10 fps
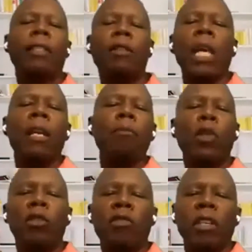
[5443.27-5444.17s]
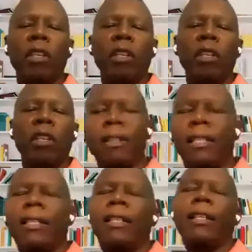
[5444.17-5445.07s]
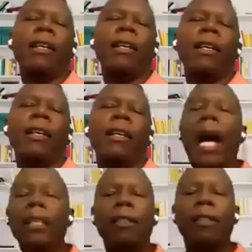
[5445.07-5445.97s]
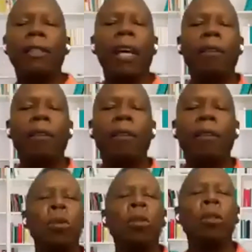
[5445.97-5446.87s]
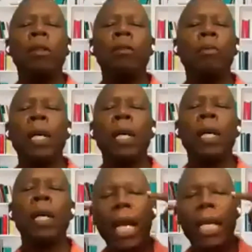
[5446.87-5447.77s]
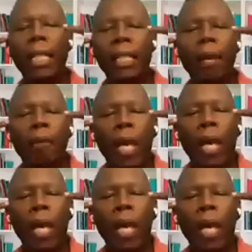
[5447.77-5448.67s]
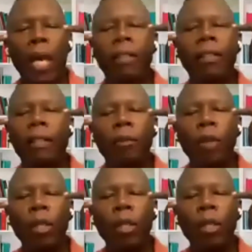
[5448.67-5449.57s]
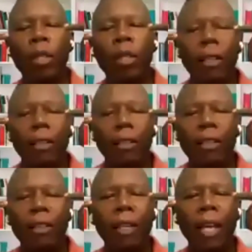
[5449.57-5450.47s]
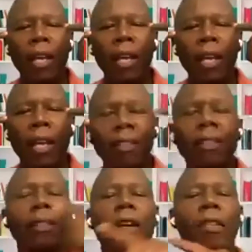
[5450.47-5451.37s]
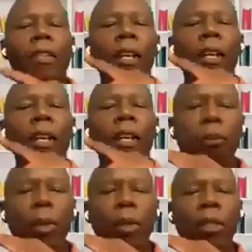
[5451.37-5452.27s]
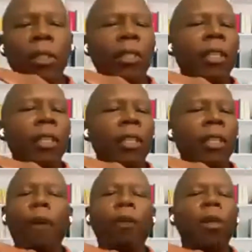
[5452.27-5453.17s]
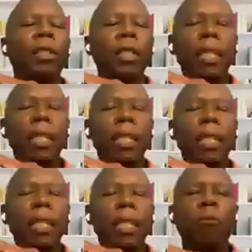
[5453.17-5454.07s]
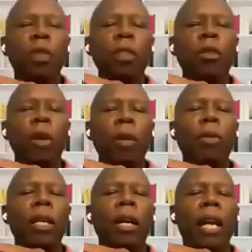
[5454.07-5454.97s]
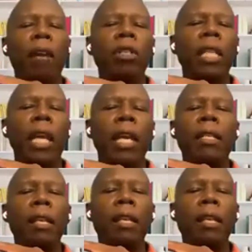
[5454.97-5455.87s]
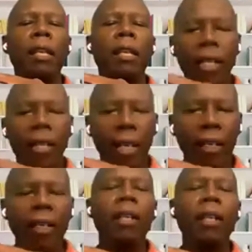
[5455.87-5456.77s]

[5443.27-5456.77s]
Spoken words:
you get them moving, right? I used to have those people, but the mindset, man, it's just too much work, okay? So you got your free people that will sit and show up to your webinar every day and don't buy anything.